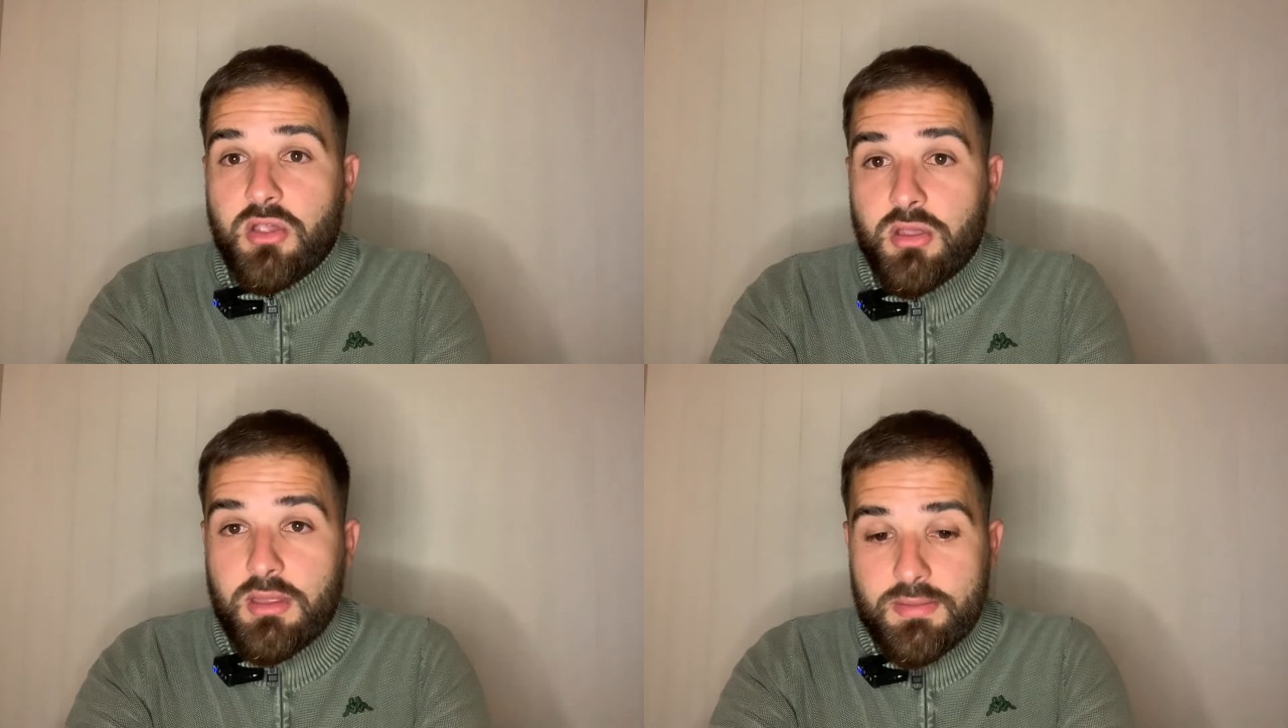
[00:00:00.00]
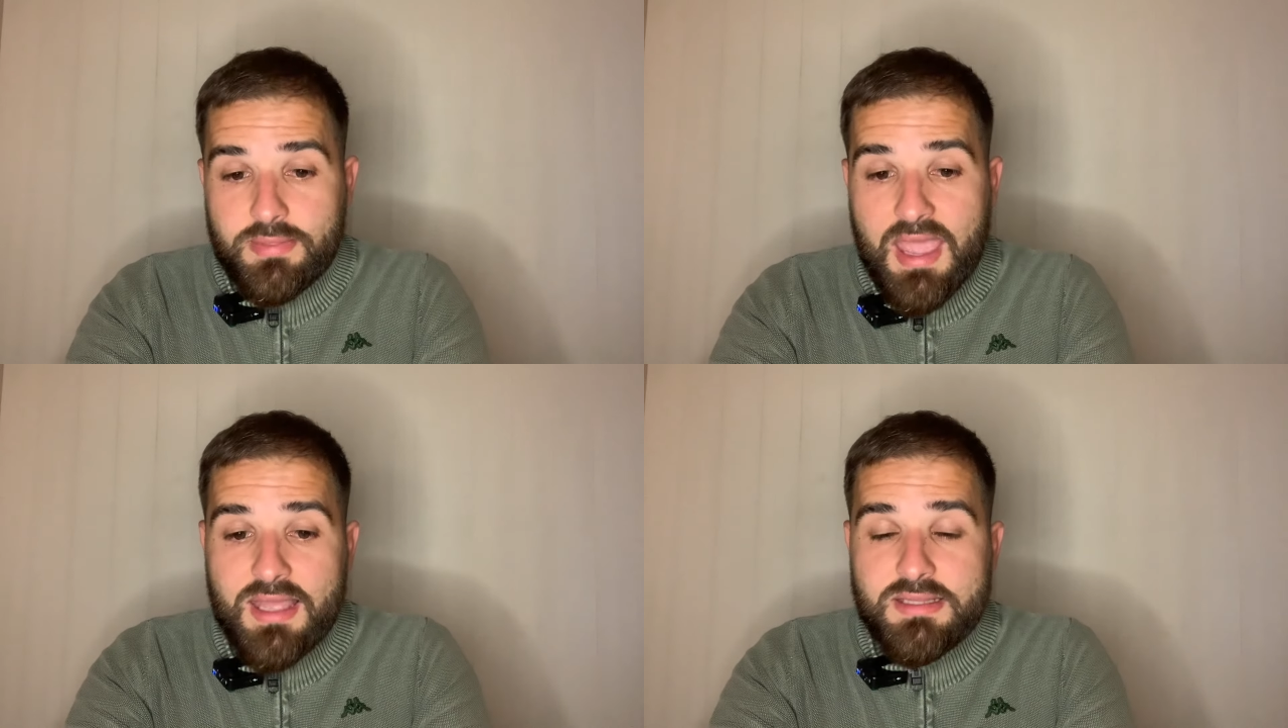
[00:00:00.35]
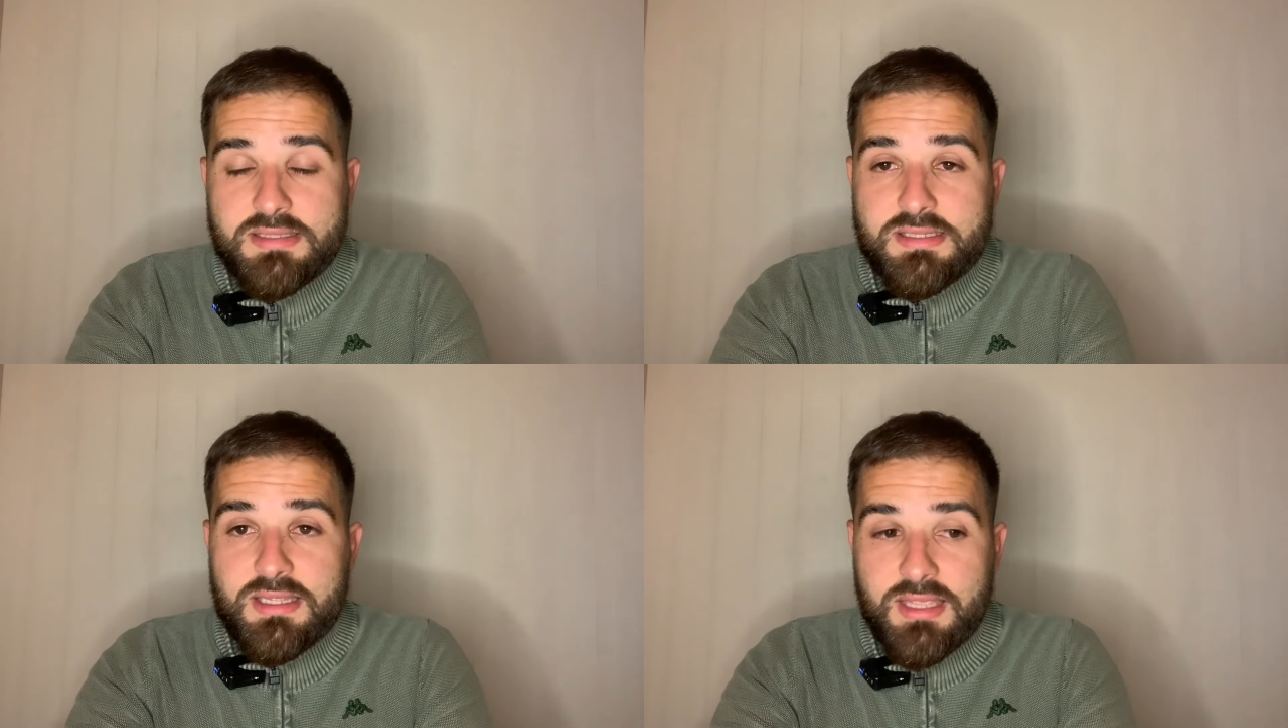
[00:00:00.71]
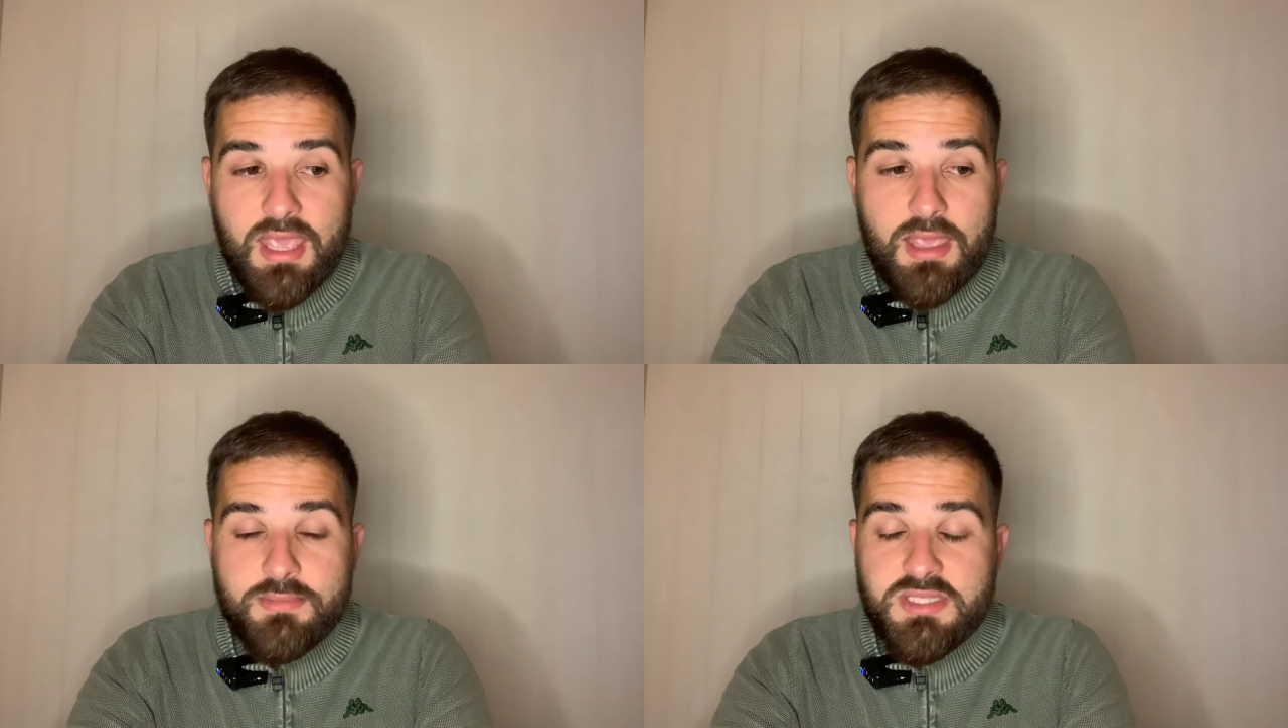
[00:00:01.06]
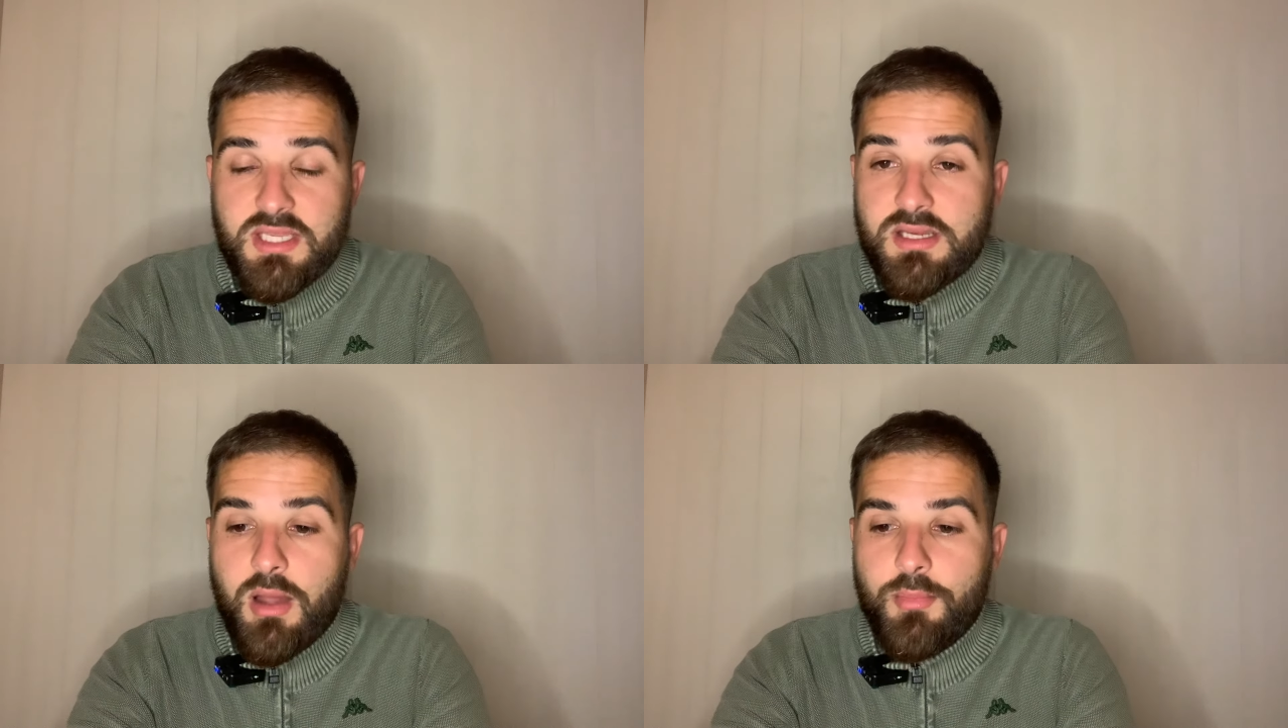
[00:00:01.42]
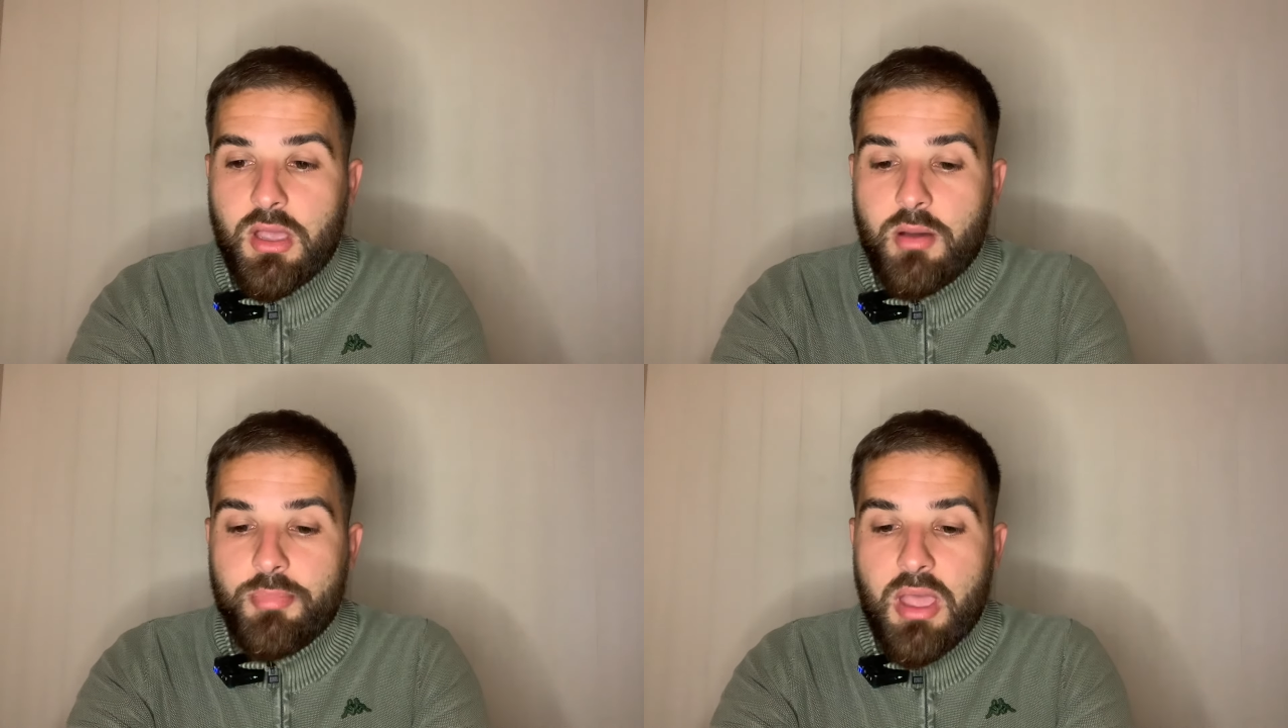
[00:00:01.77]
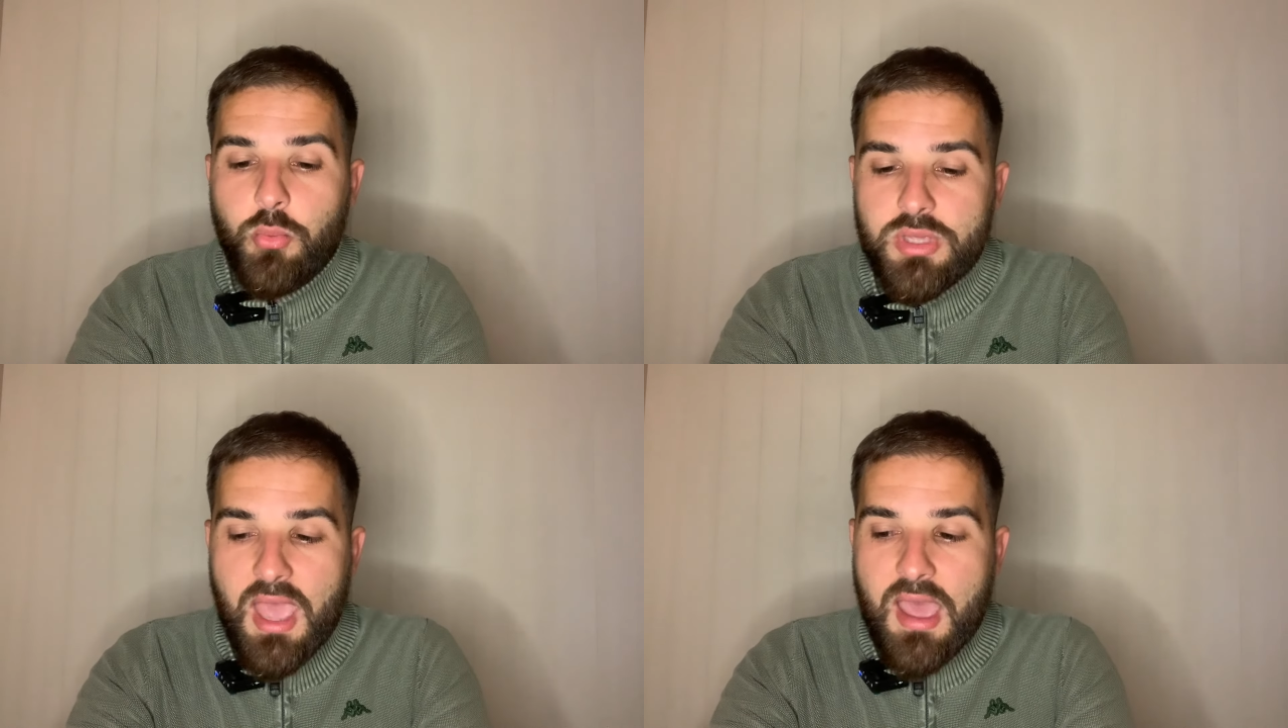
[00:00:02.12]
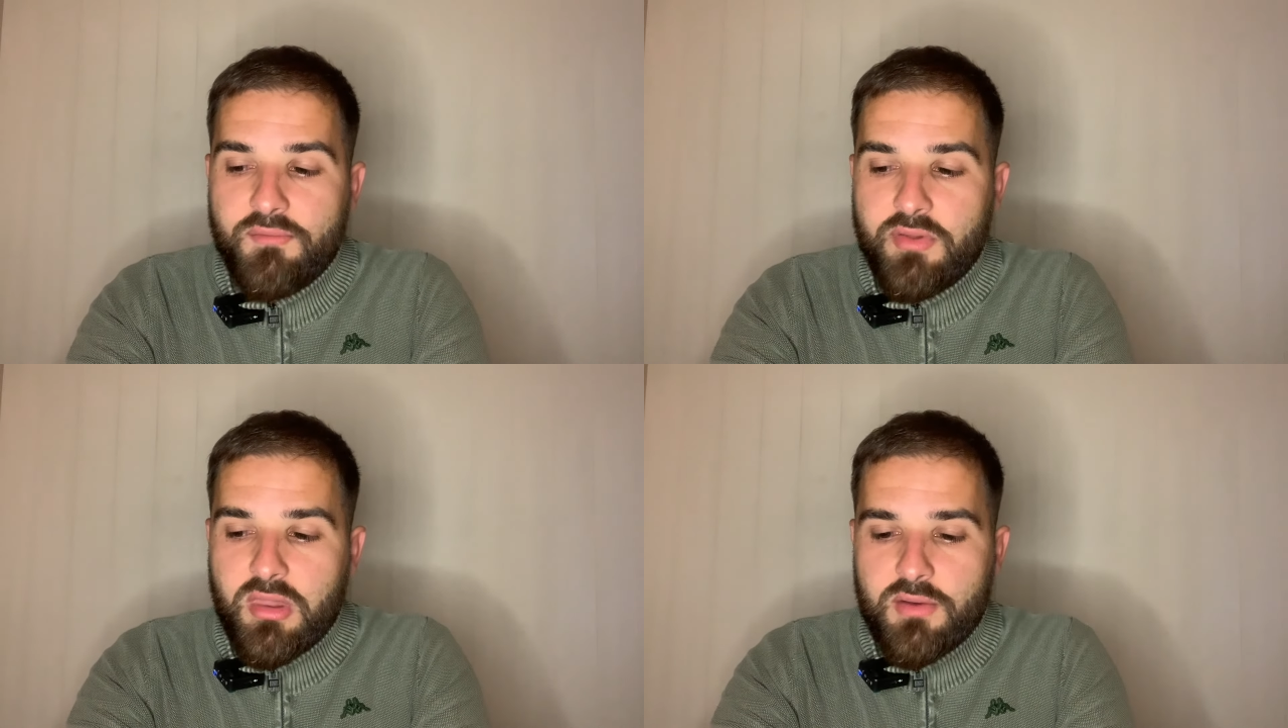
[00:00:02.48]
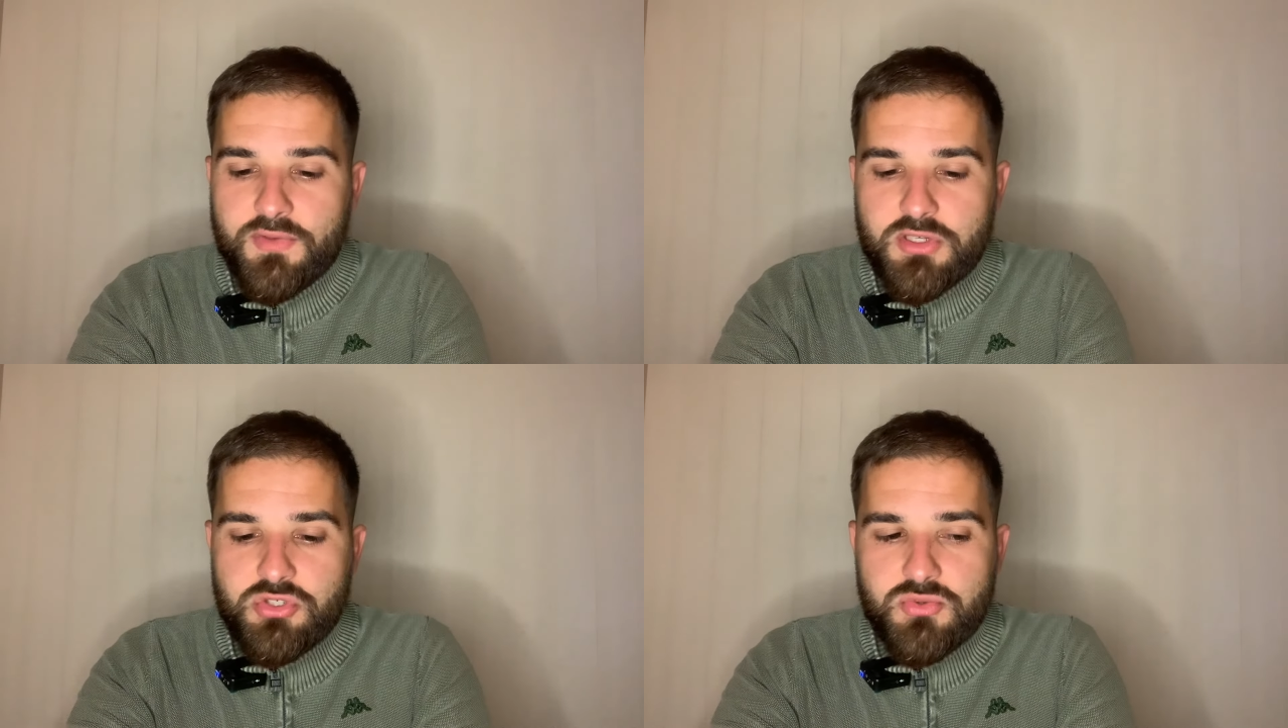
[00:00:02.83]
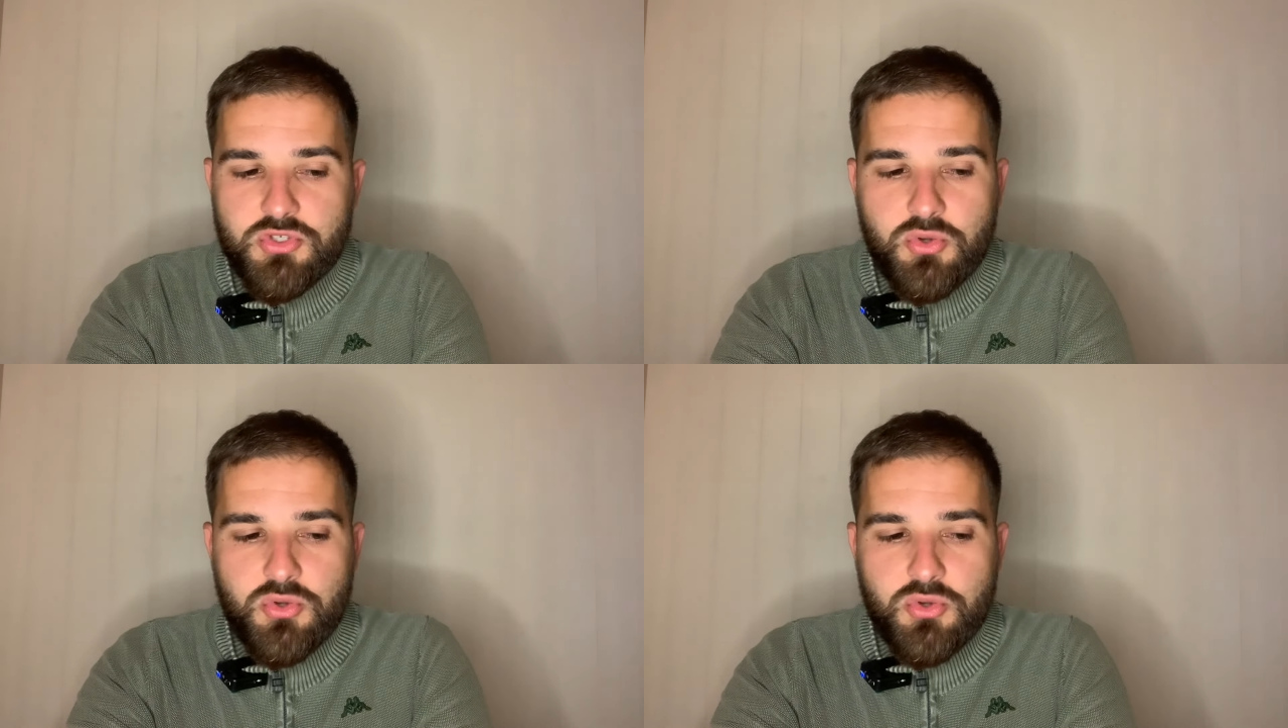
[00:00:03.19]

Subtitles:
intense games that's coming up, and we have a lot of issues.